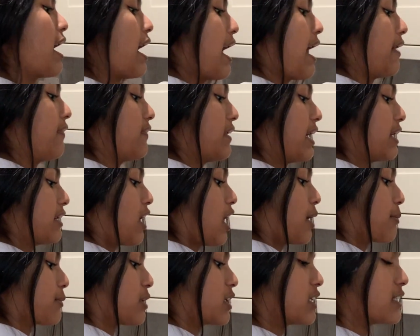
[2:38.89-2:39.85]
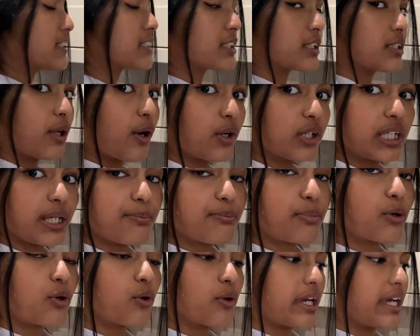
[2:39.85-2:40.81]
And then I'm going to slowly
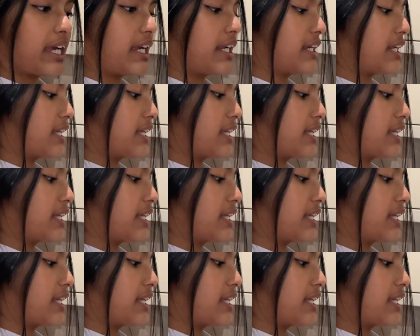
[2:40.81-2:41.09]
pour in